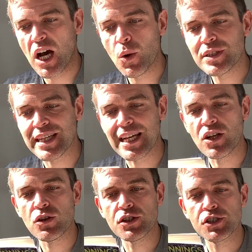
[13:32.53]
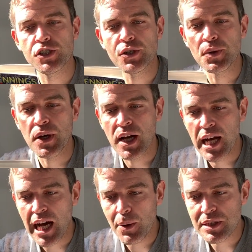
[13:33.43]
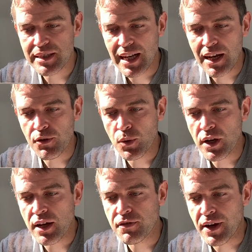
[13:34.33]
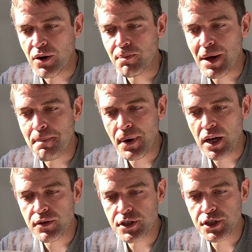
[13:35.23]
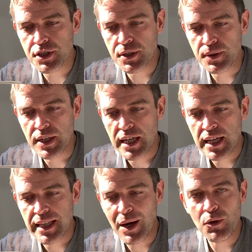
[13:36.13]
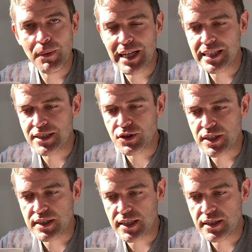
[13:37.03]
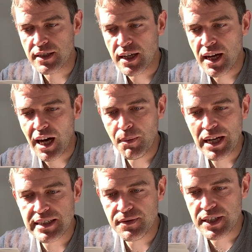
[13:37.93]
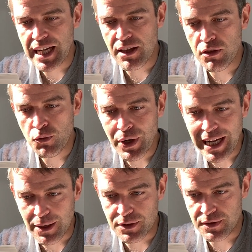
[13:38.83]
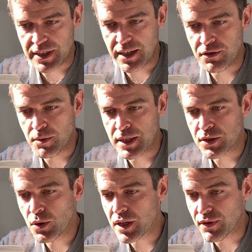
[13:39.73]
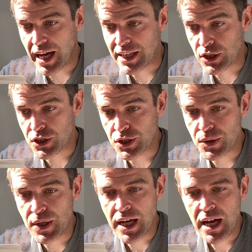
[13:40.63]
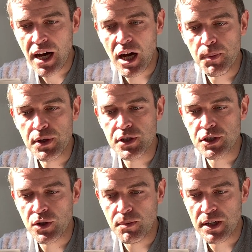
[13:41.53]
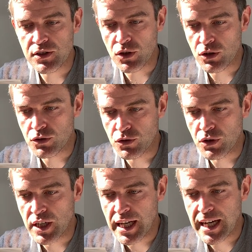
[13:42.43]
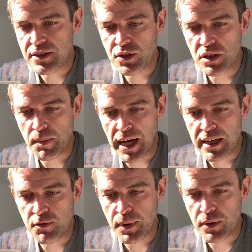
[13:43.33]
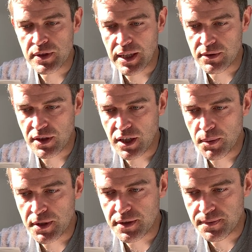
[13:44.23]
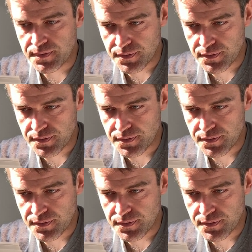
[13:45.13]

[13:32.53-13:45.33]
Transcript: I would take along the shoe. I would tell everyone I had found Ben Byron's shoe. That would make it interesting. I might even get 3 out of 10 for my talk if I had the shoe. I put the shoe in my sock drawer and took the bag of bones out of the cupboard.